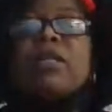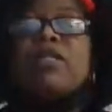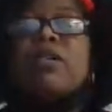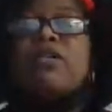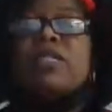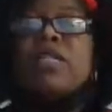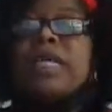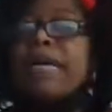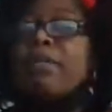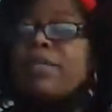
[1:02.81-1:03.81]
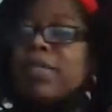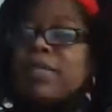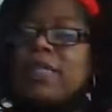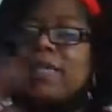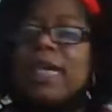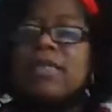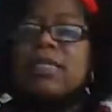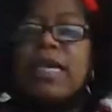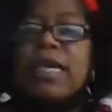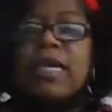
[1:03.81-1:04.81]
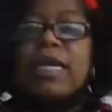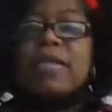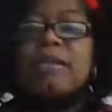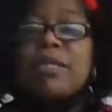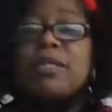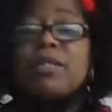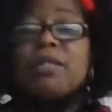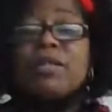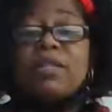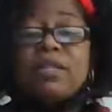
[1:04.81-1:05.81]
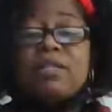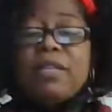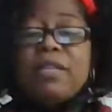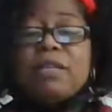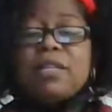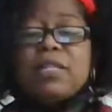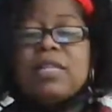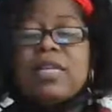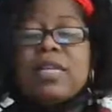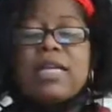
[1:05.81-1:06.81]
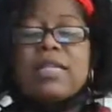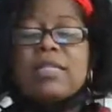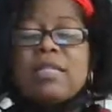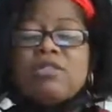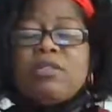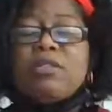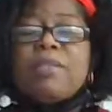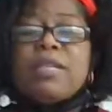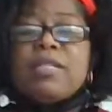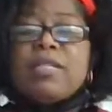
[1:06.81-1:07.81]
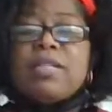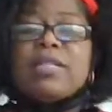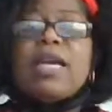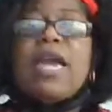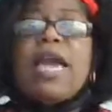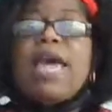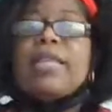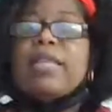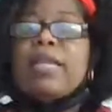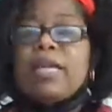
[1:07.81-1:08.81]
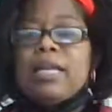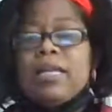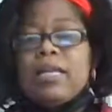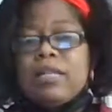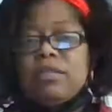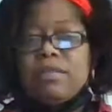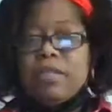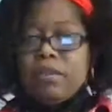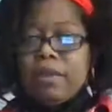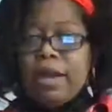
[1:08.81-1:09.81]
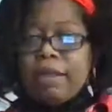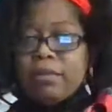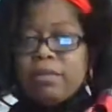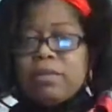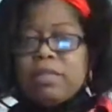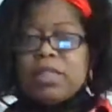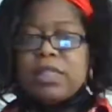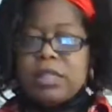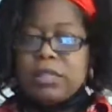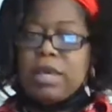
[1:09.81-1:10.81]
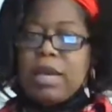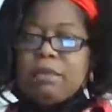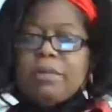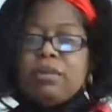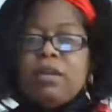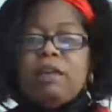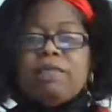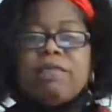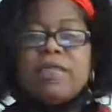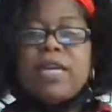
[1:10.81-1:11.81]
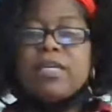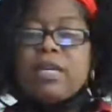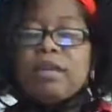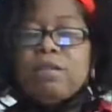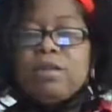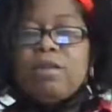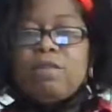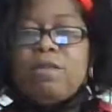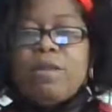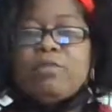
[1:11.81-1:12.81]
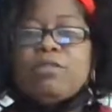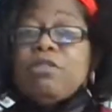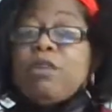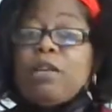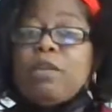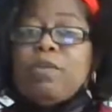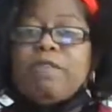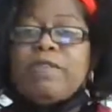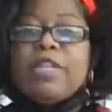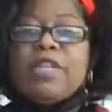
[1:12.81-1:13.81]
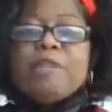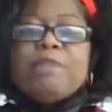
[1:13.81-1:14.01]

So today we're just going to kind of start at the basic, or this video is just going to kind of touch on the basics, and then each video after we'll just kind of build off of that because I don't want to open all of the video.